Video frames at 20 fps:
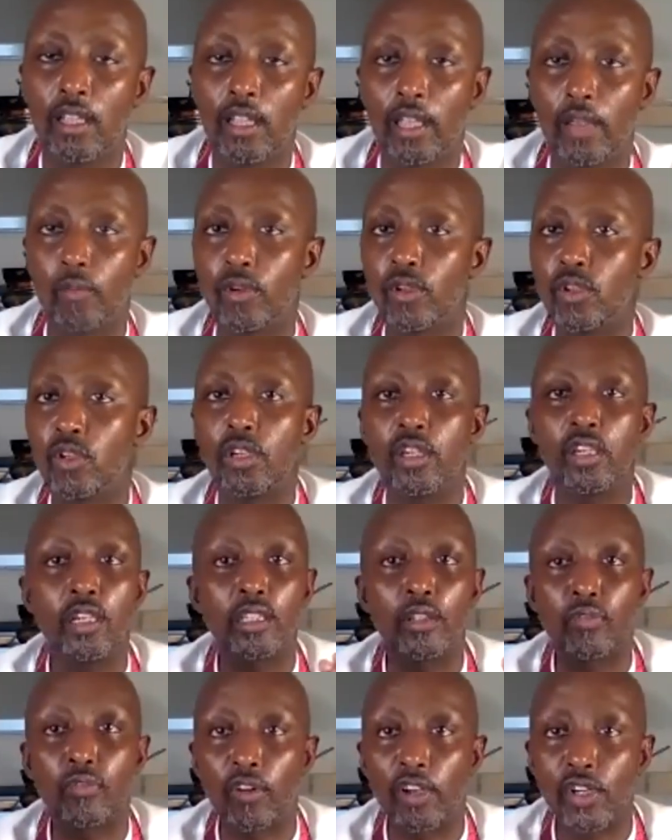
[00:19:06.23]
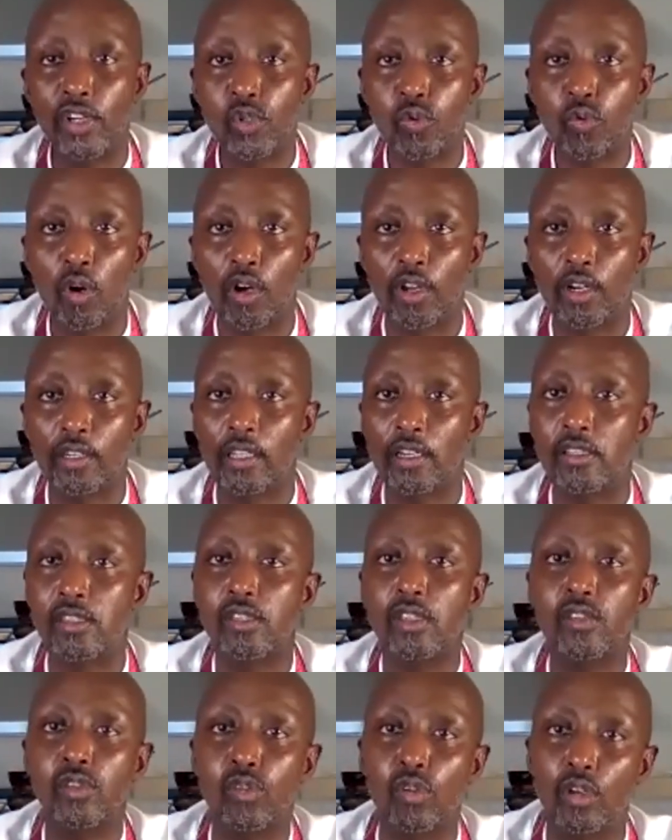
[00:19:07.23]
And when you hear the French quarter, there
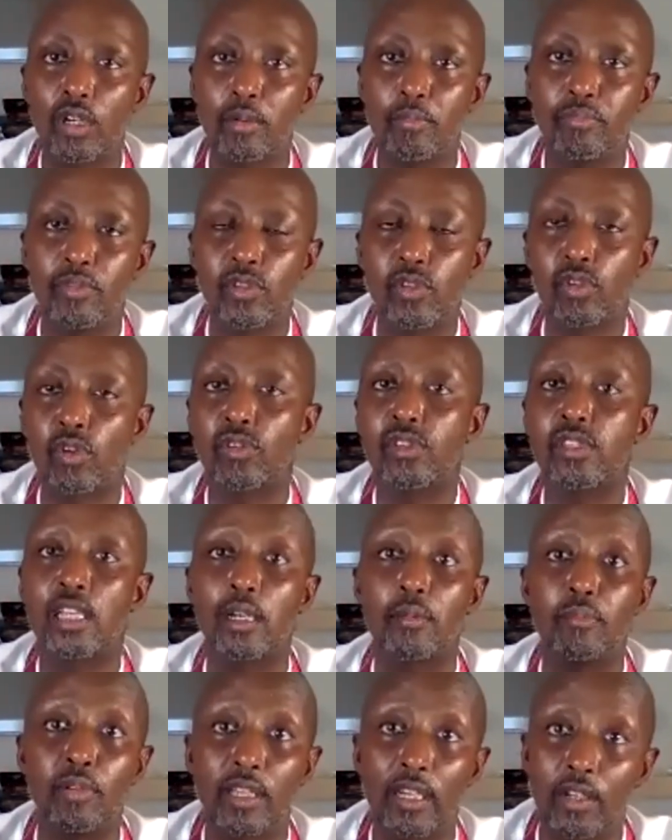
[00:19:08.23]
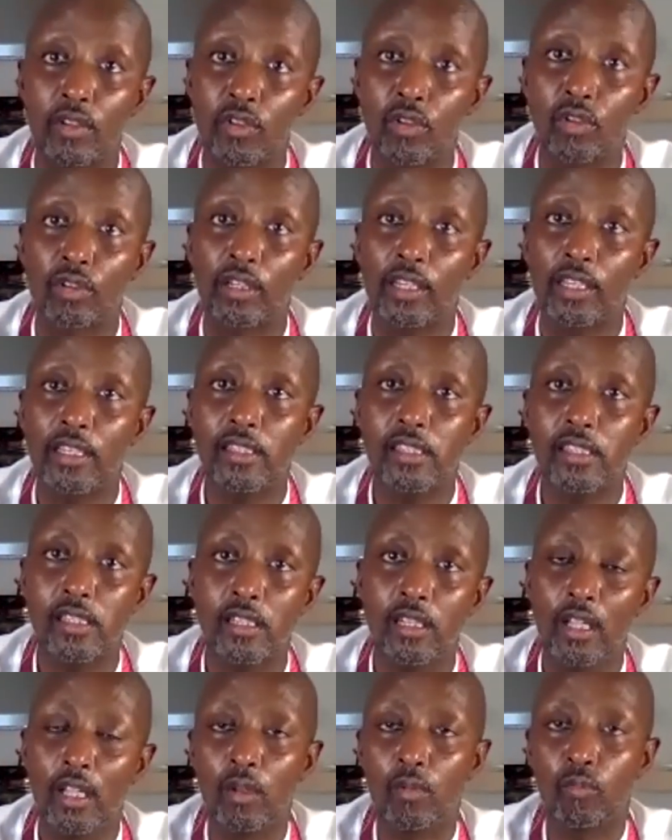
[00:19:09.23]
is a so, so celebrated in New Orleans,
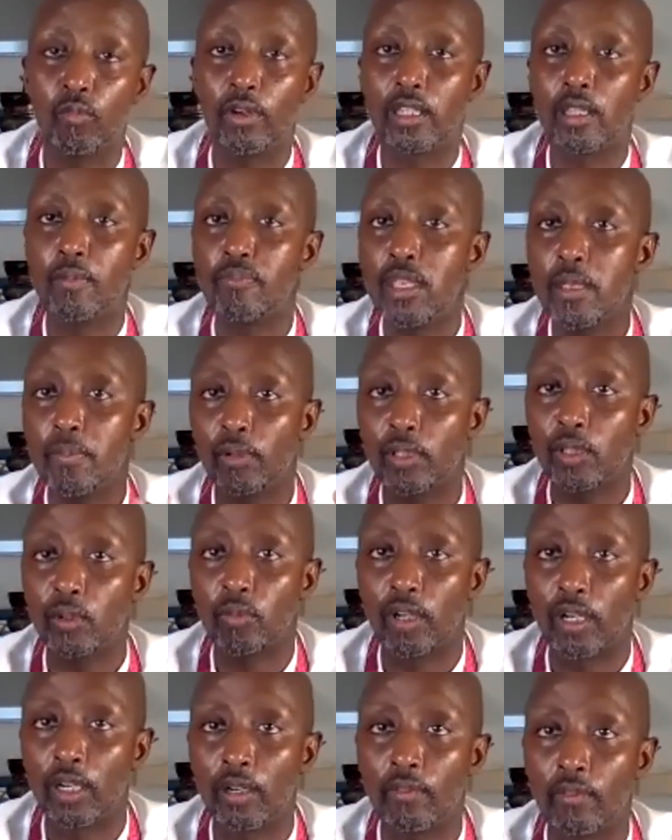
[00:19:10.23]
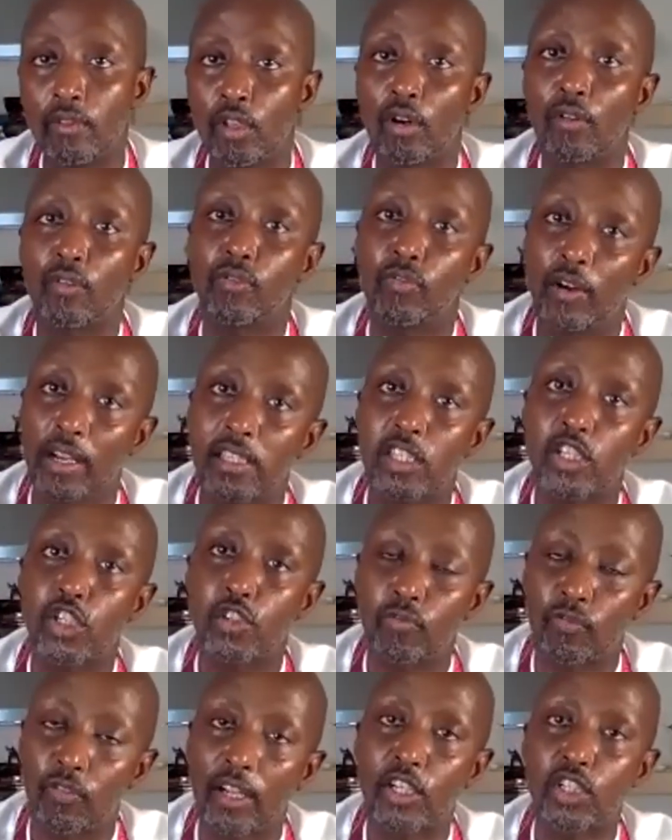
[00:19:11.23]
where the people that were, you know, French
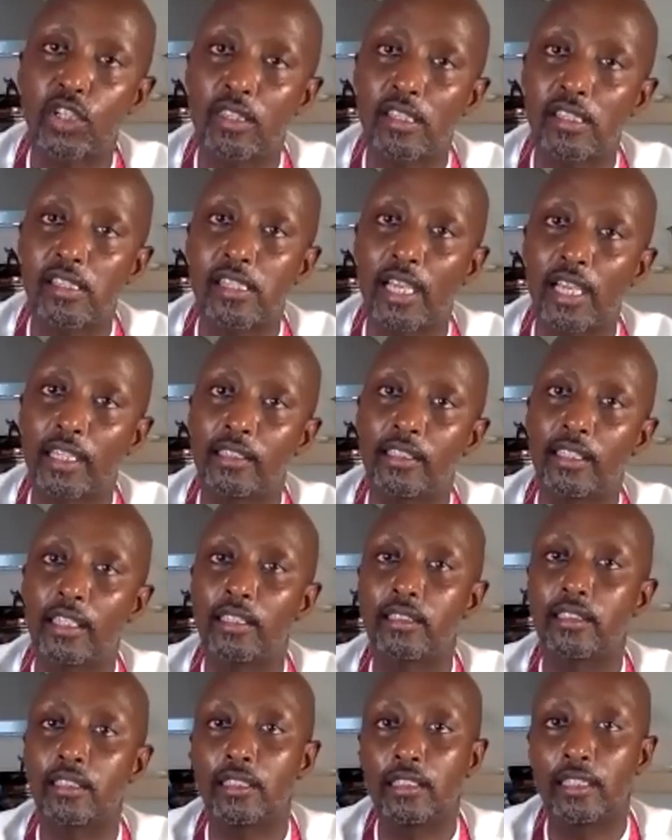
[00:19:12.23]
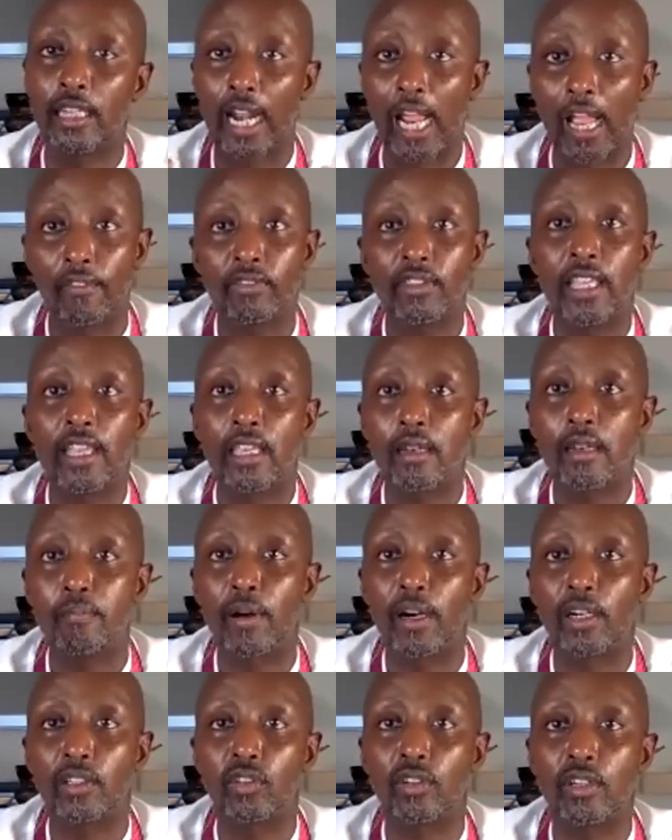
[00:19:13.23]
French descendant that have taken
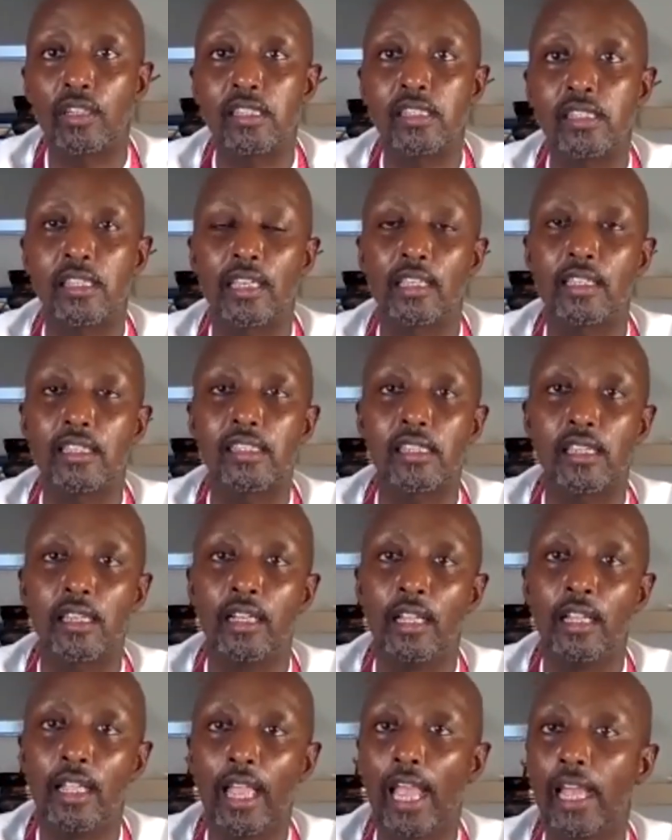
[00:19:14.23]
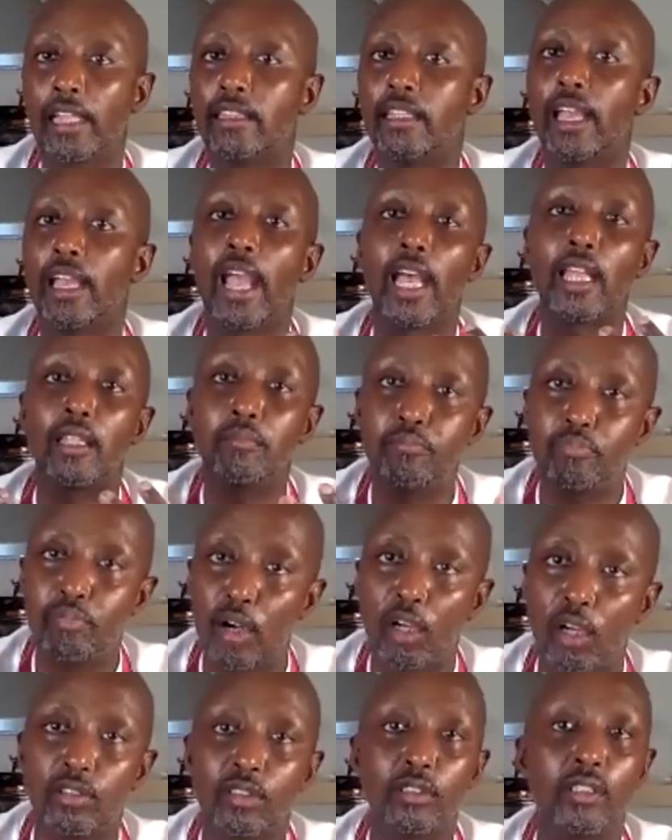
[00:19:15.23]
part of the states and they have
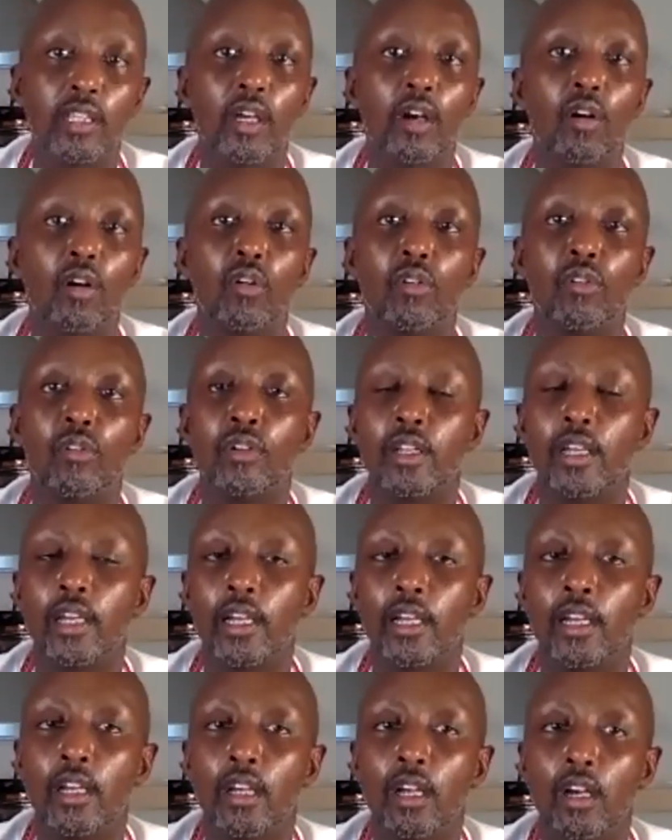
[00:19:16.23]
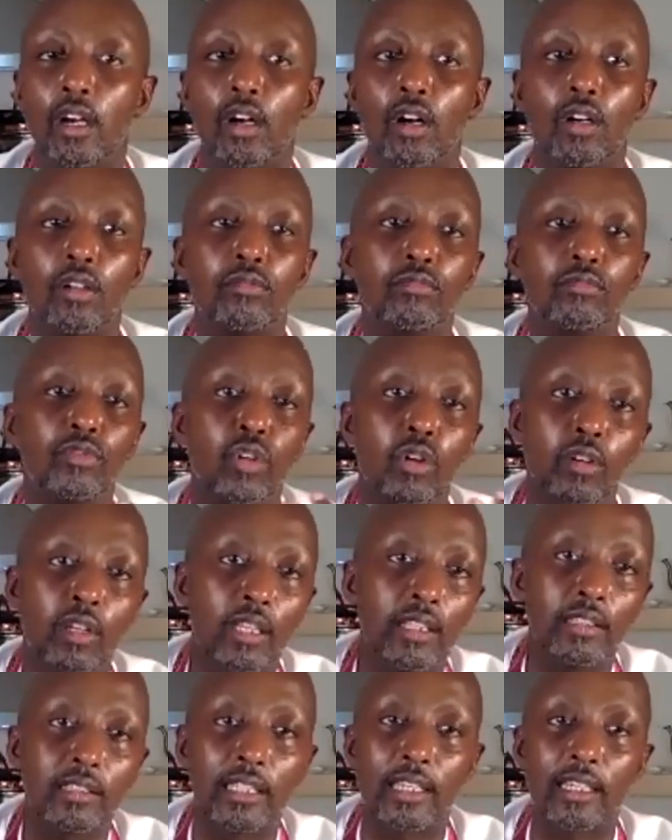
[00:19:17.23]
brought their own uh, uh,
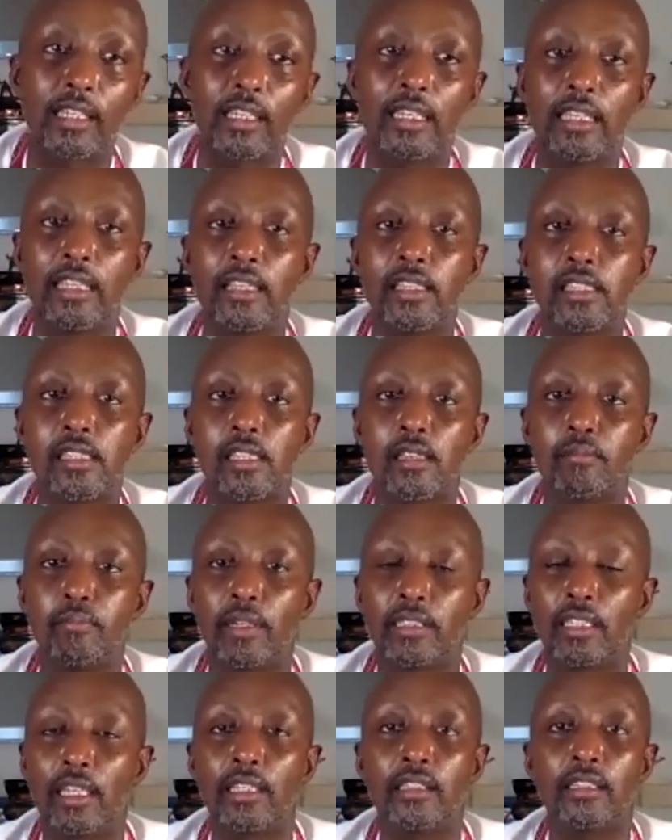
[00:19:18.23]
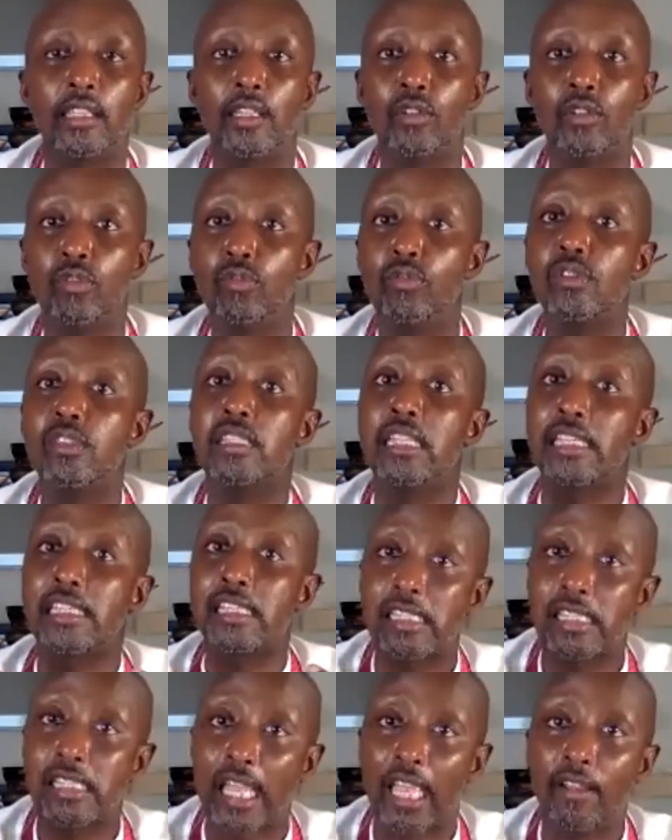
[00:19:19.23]
cooking techniques, but then they use the
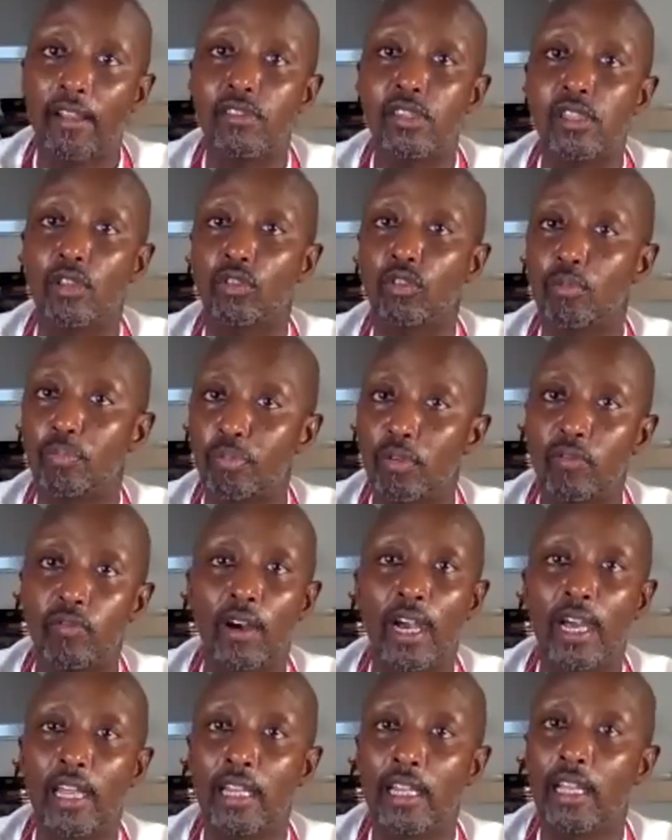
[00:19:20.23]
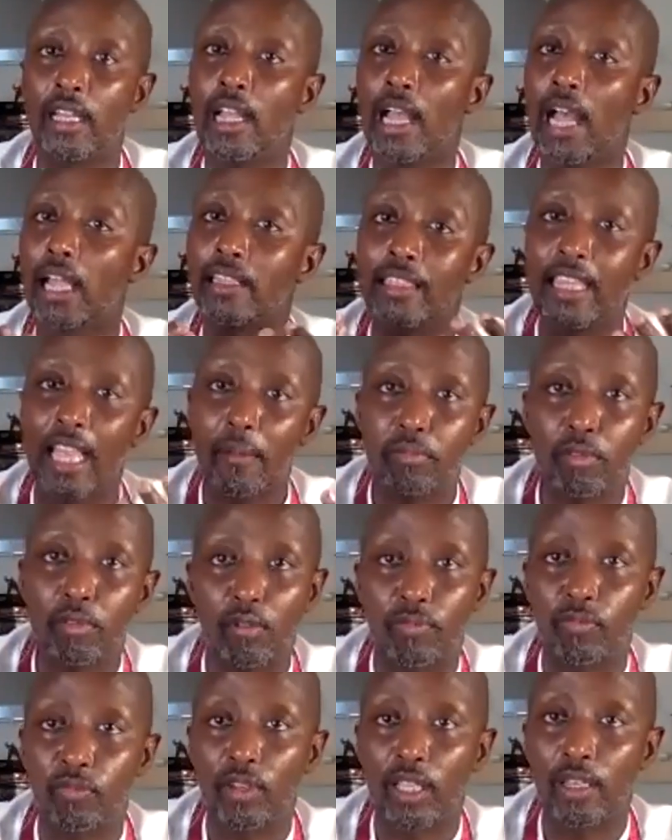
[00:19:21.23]
slaves to provide a depth
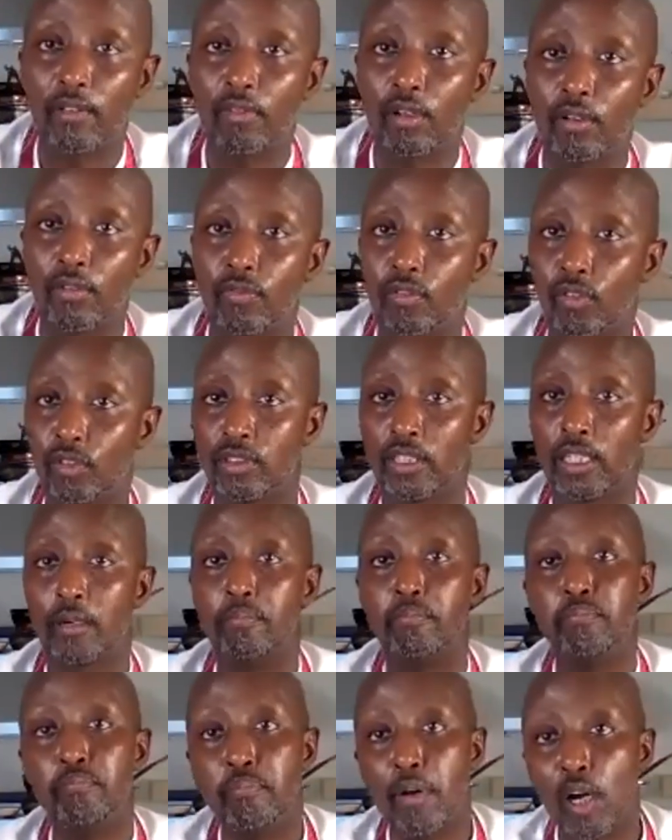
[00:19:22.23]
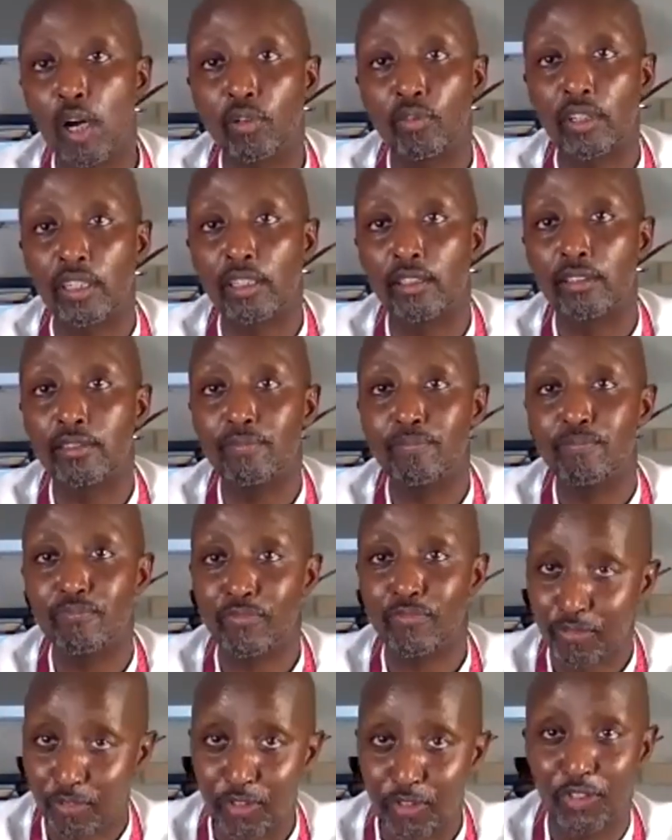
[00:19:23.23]
of flavor for their boring
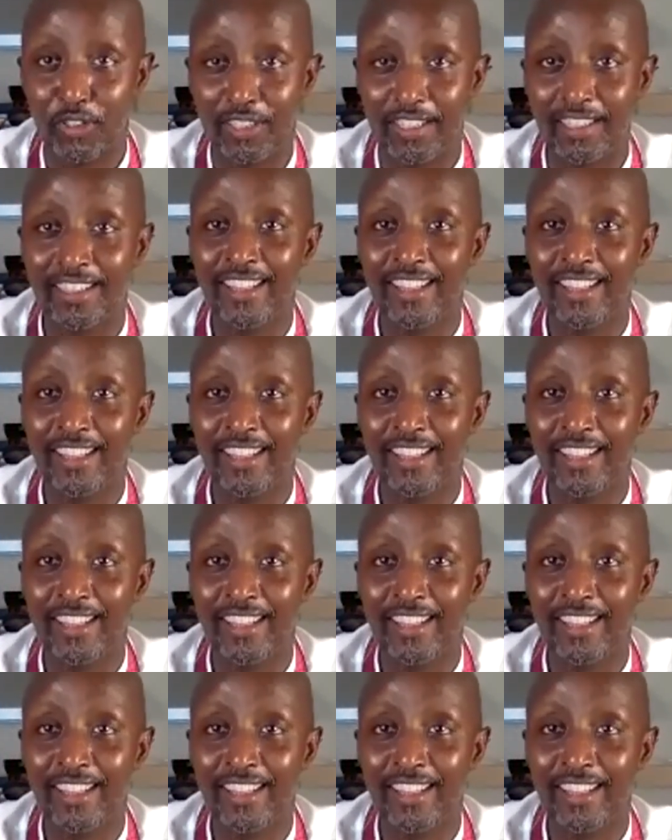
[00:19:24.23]
food.